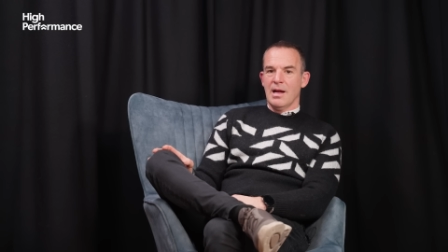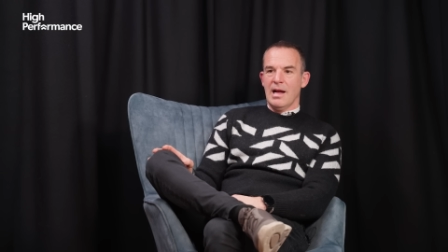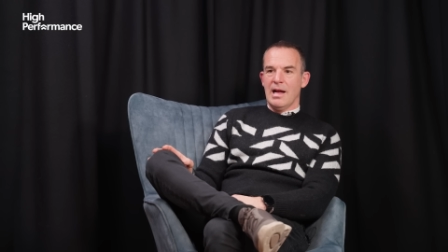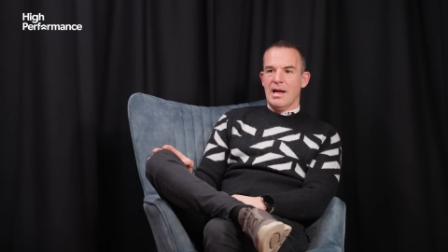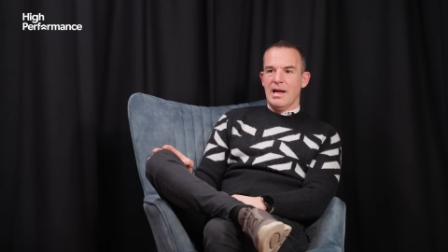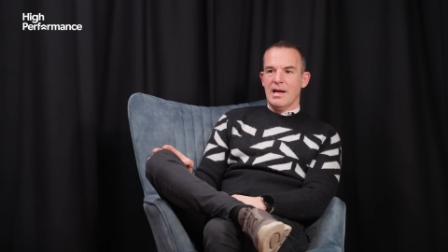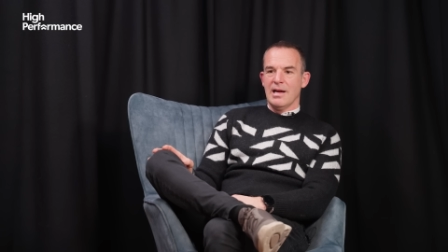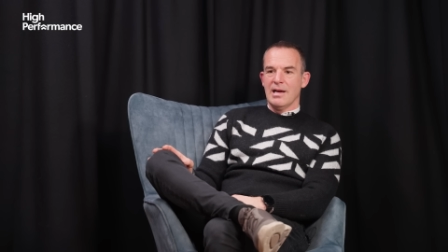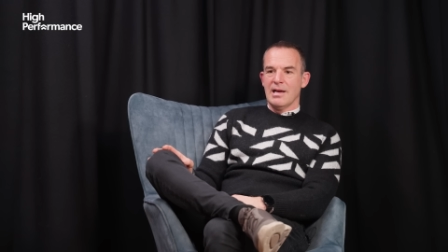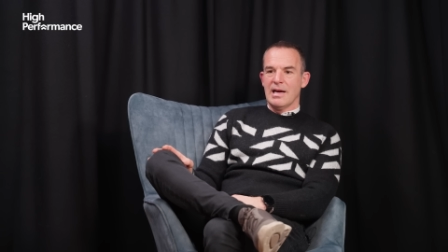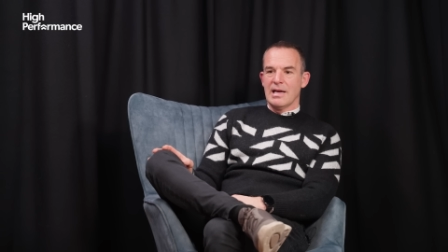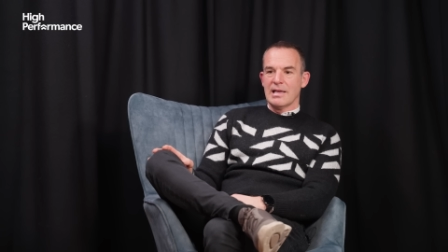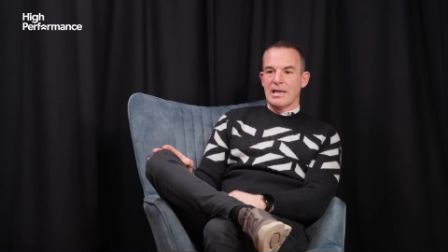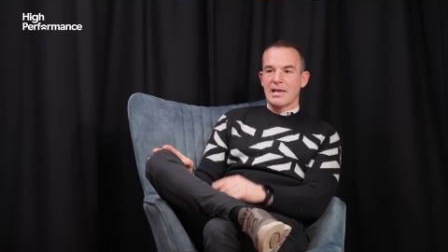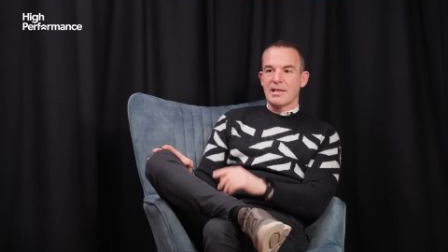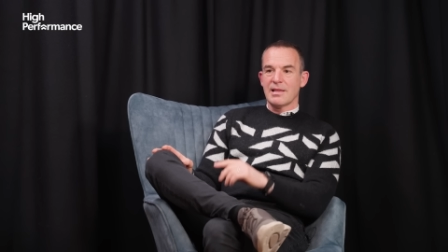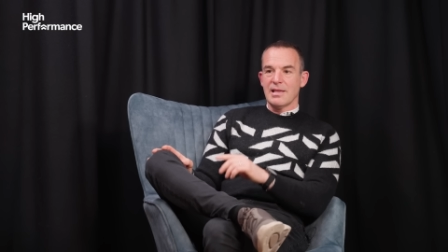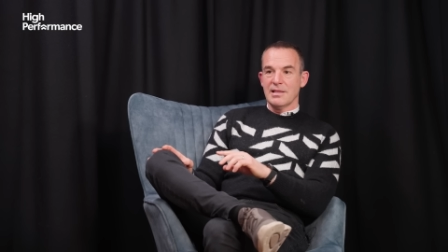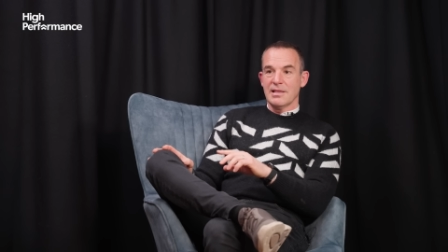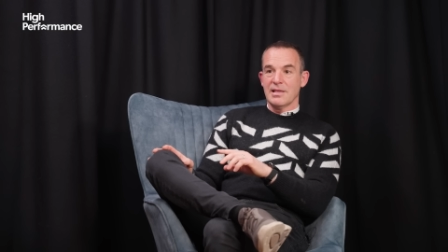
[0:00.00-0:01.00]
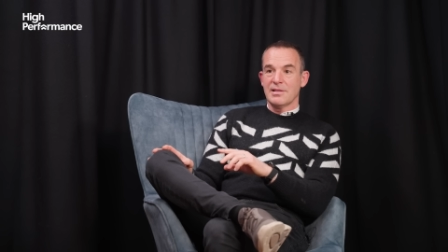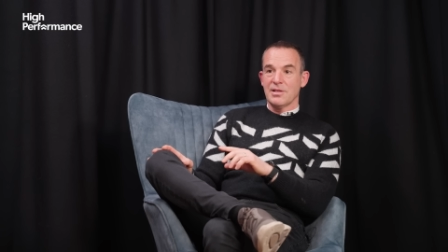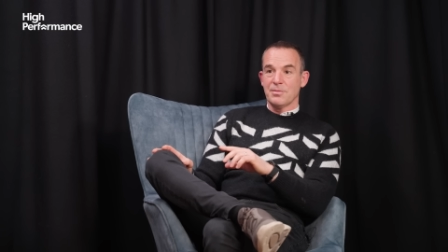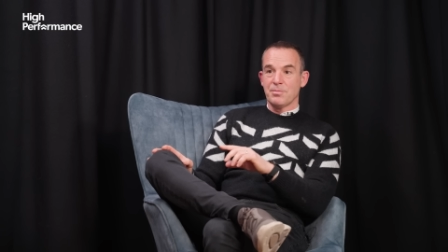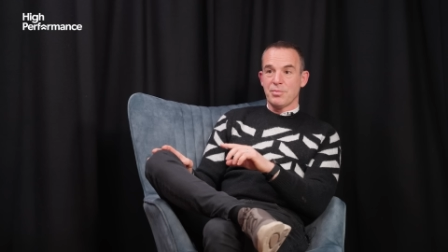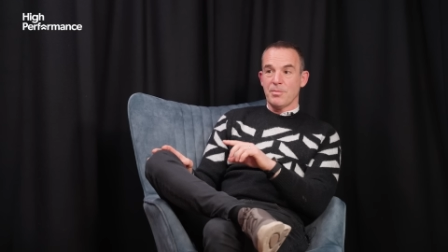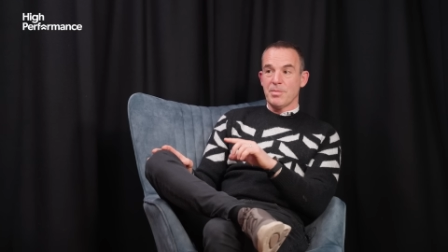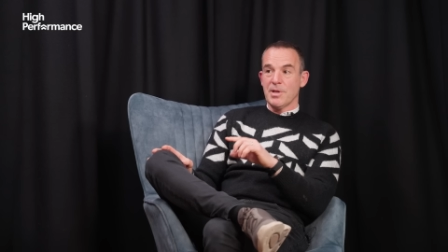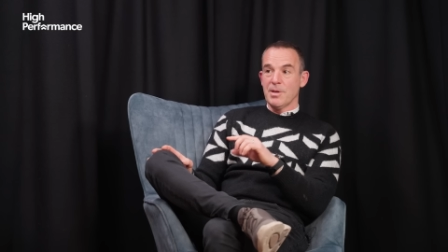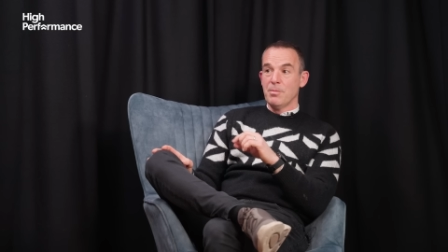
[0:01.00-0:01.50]
Uh, and I think this is
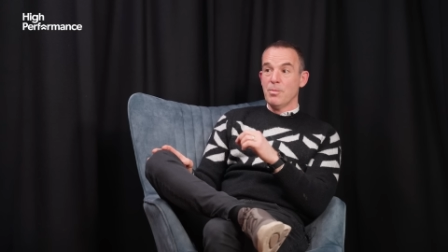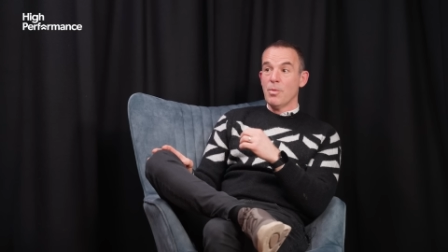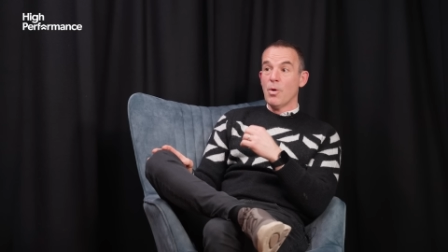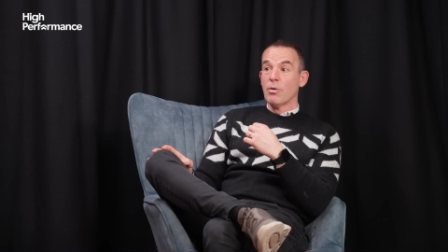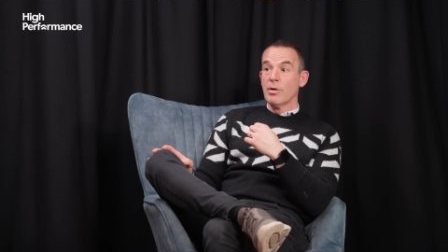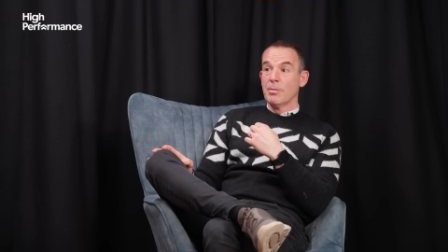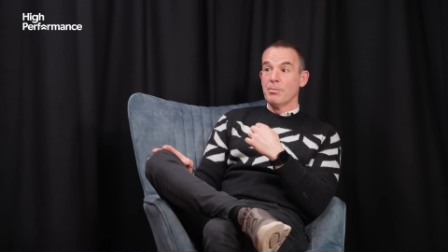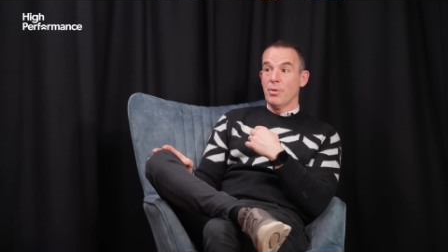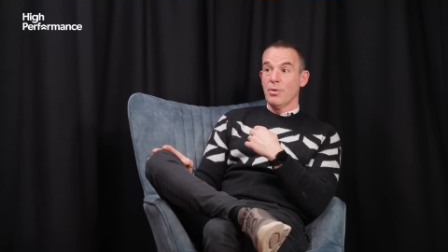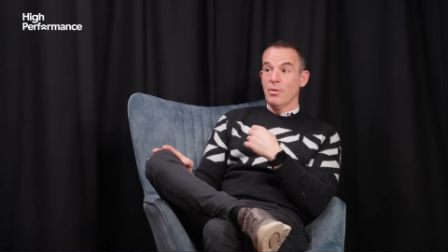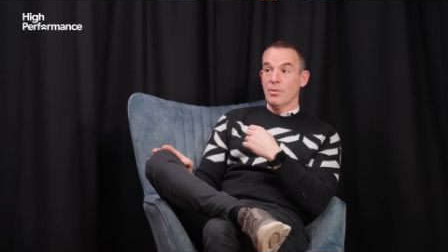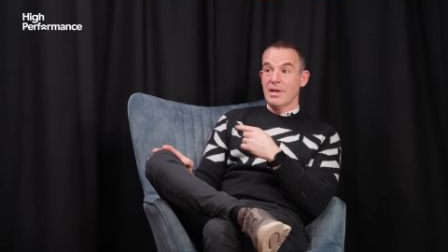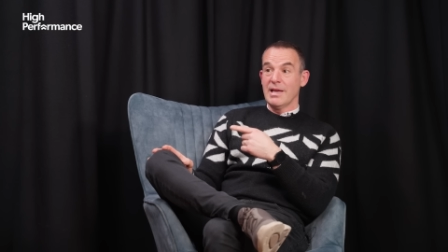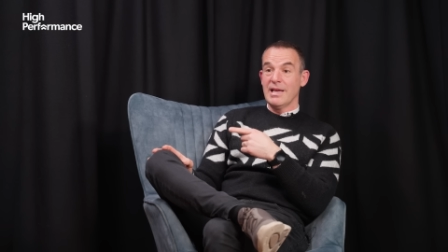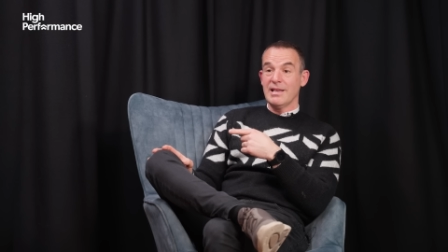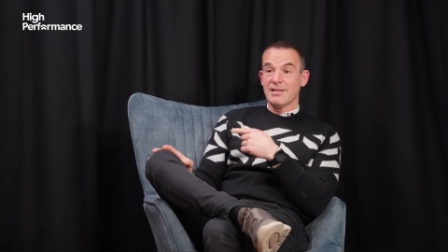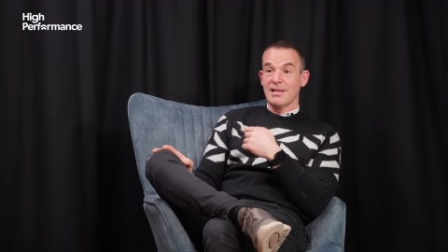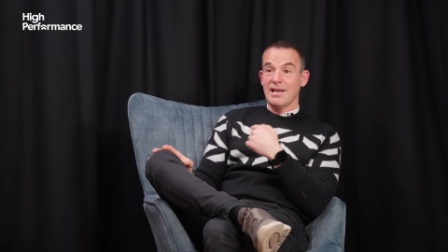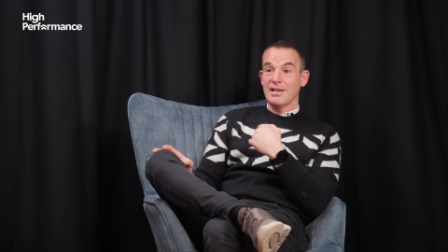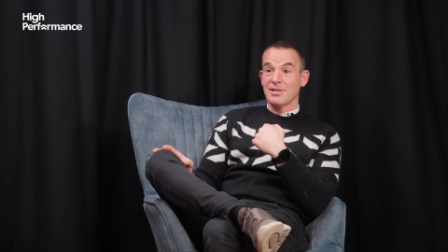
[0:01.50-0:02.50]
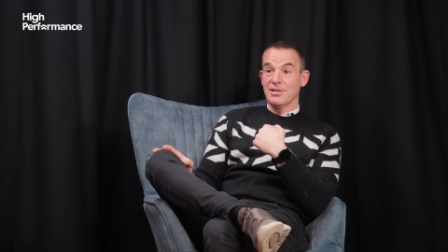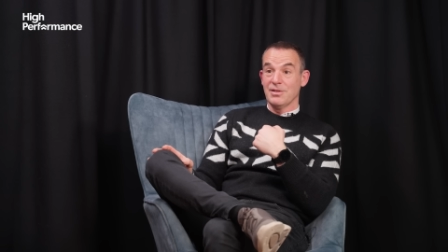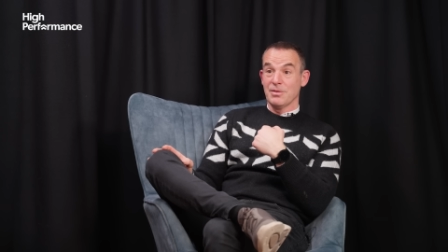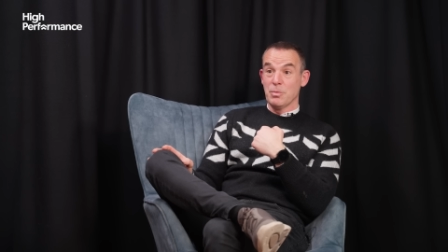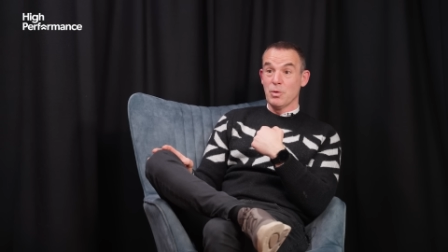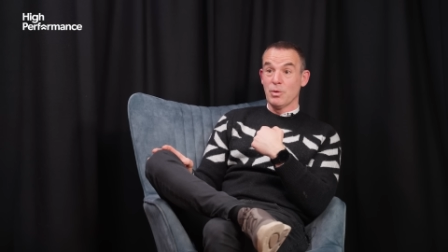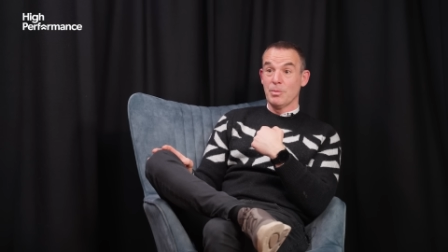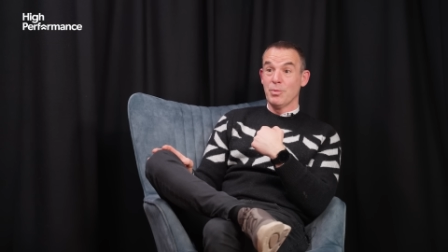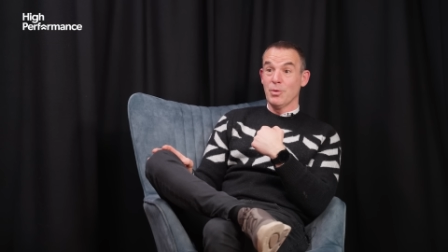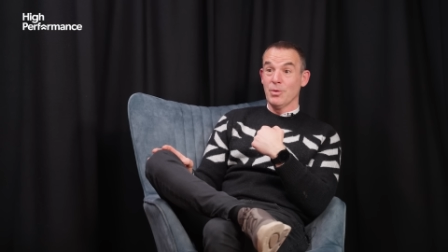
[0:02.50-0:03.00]
probably a more important, his lesson's
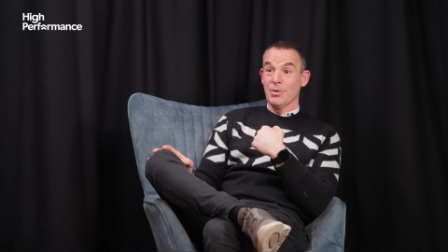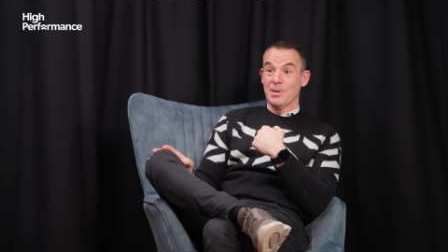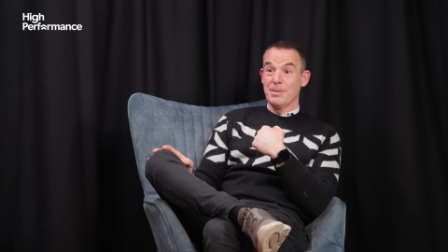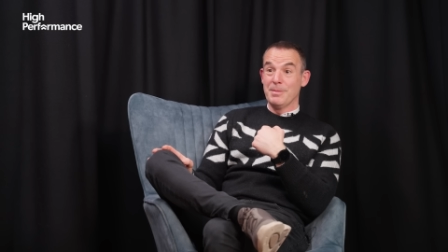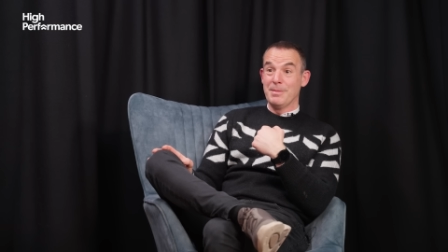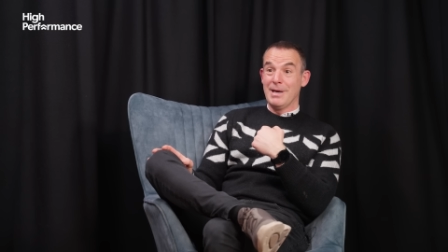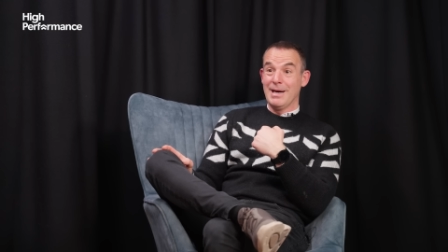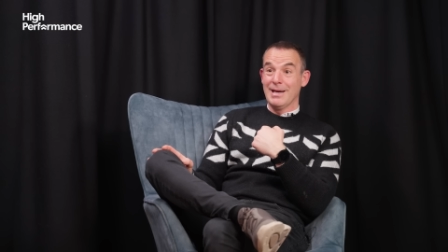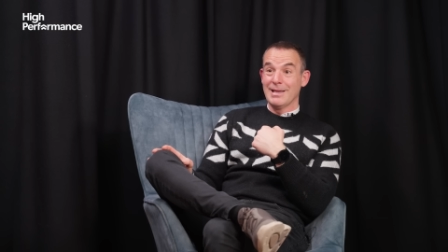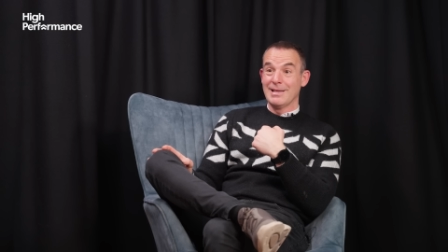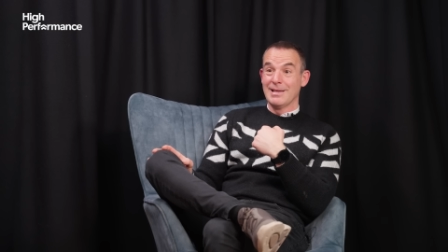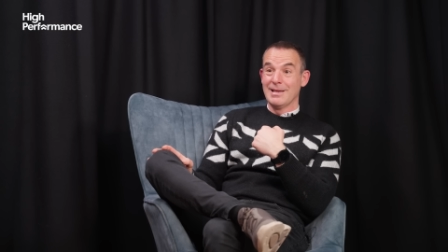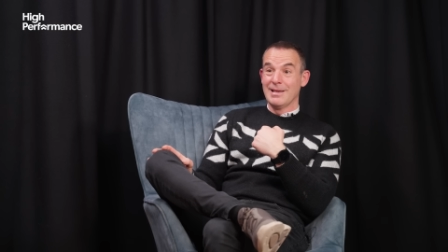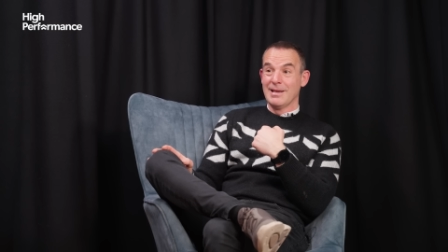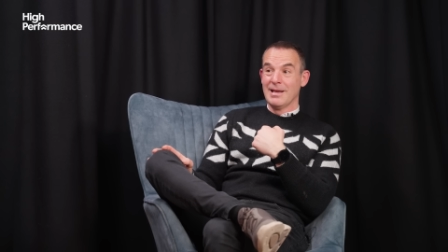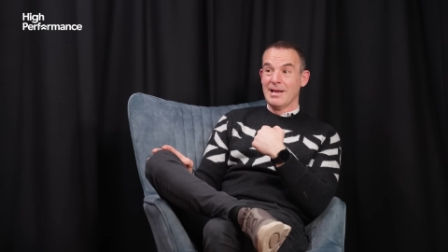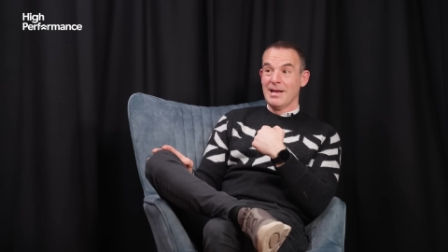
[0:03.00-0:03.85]
more important than mine.